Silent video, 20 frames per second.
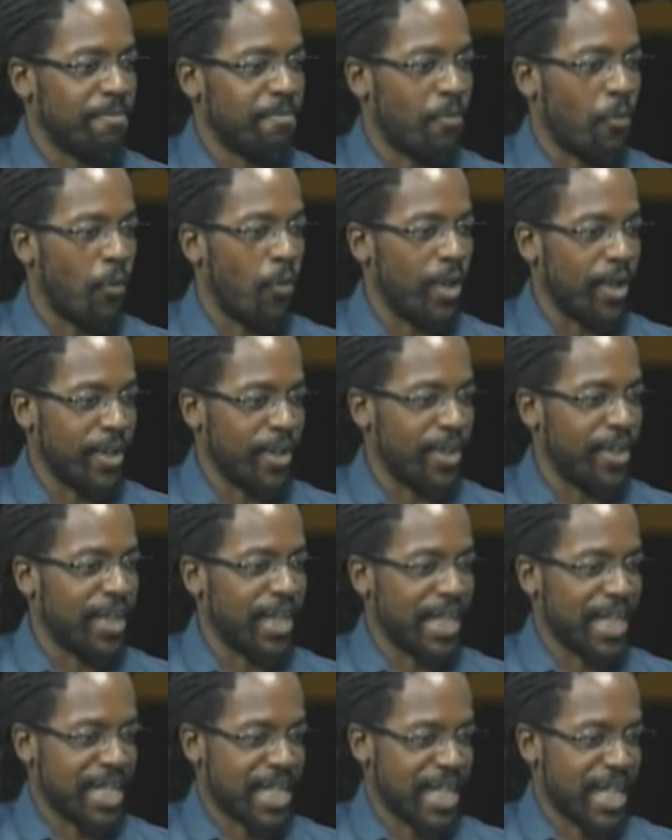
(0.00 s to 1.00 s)
One of the
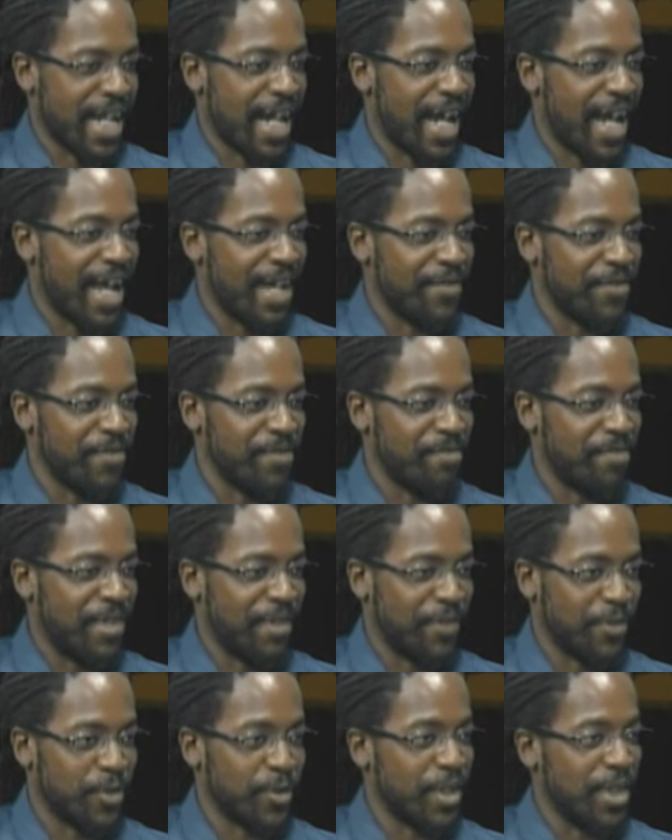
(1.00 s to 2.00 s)
things that I have
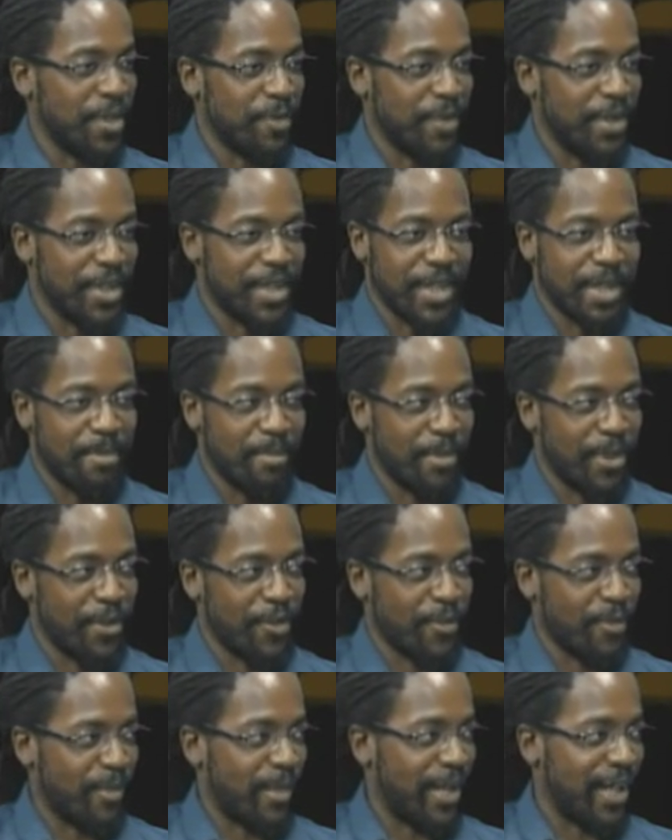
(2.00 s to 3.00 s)
difficulty with in
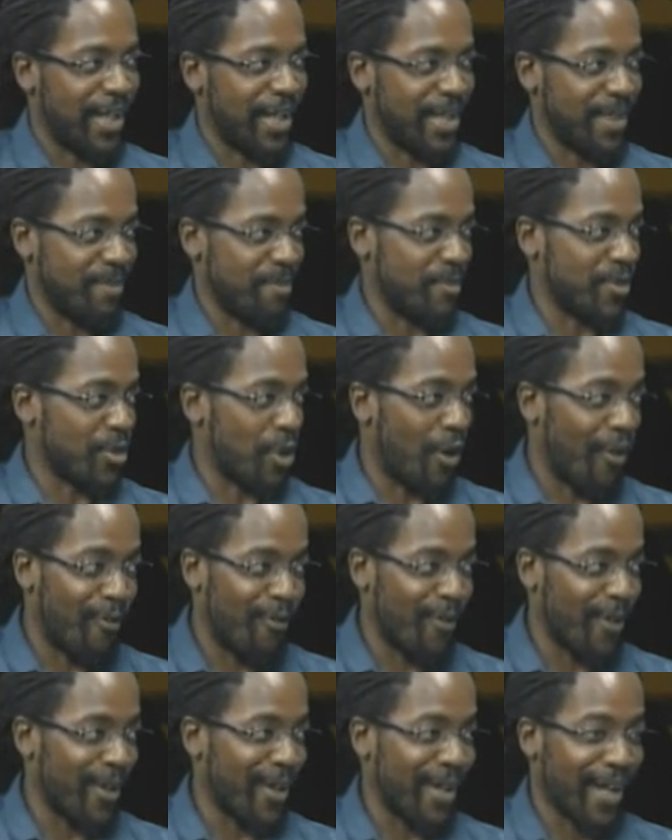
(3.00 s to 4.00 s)
both my
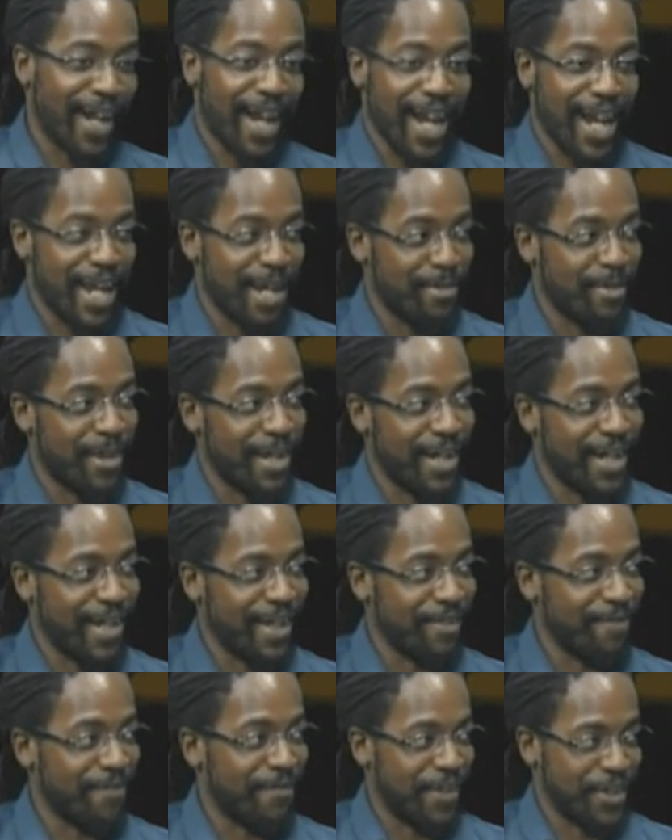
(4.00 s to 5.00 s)
software and
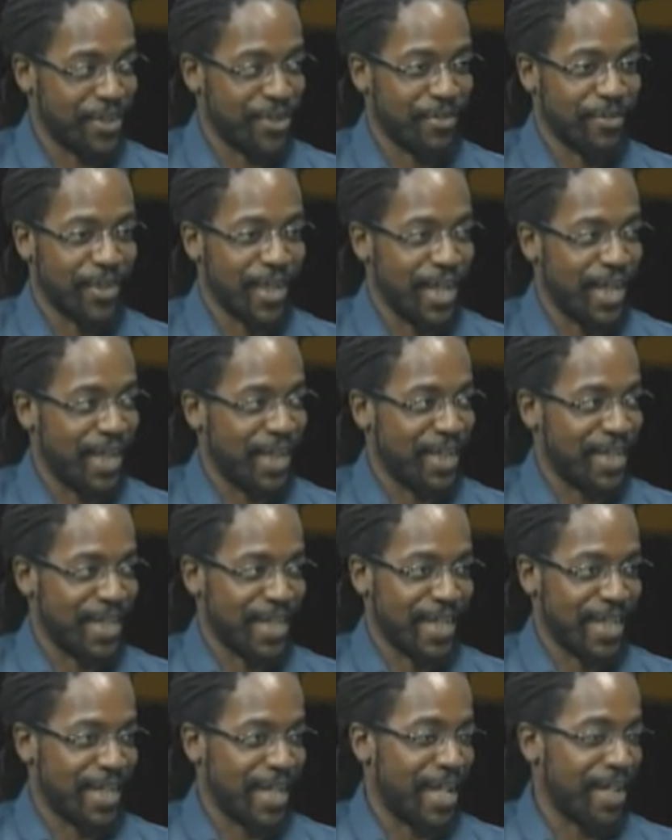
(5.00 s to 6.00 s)
my fiction writing is
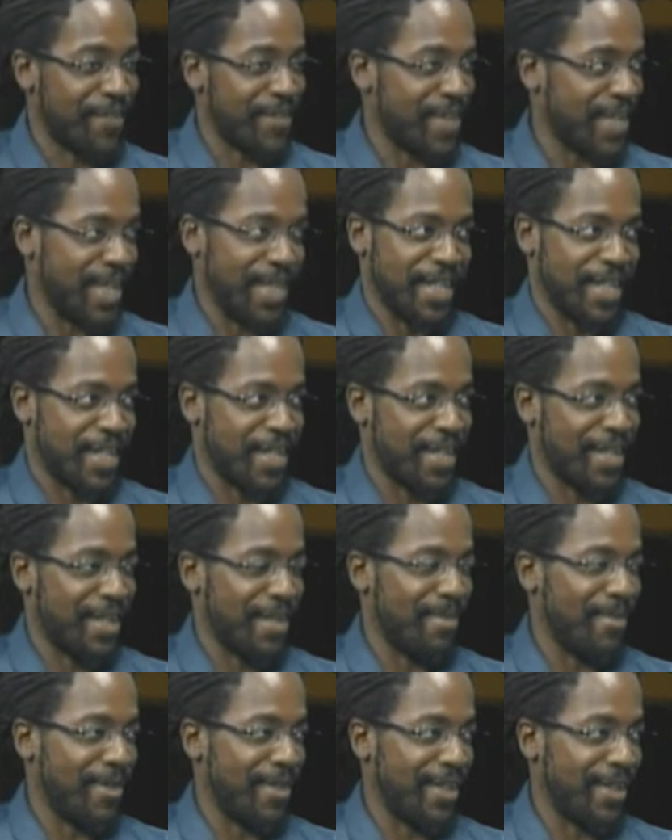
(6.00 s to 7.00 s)
that I have a tendency
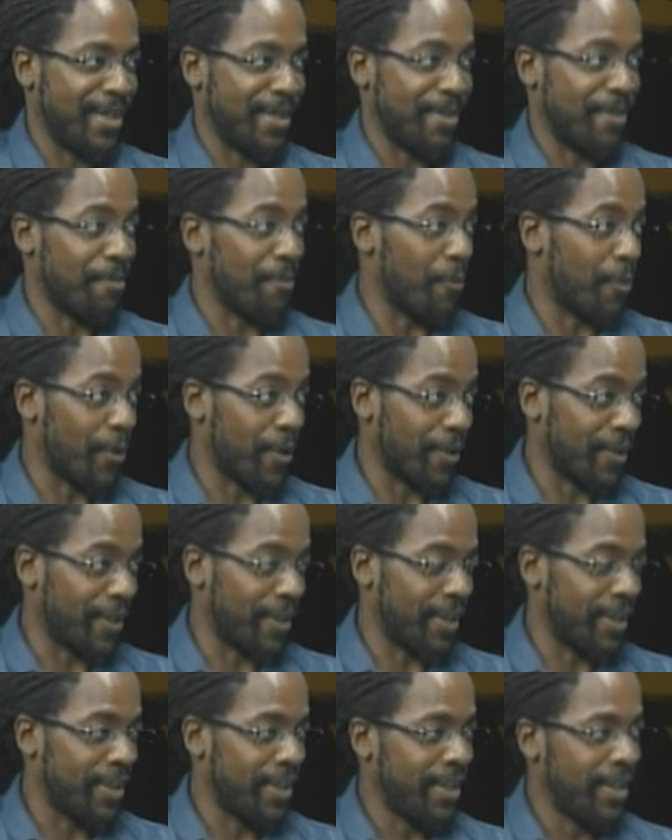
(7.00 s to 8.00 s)
to be
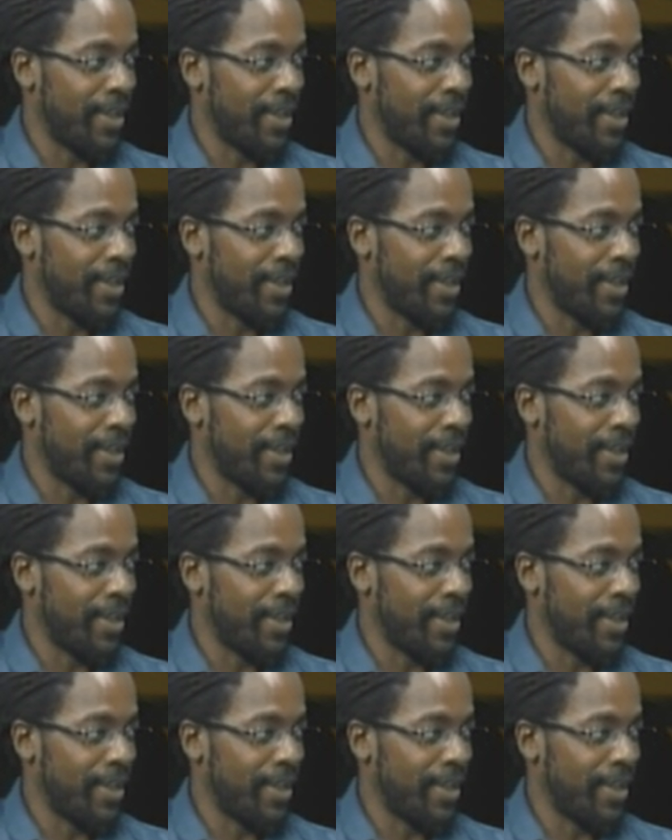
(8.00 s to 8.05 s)
wordy.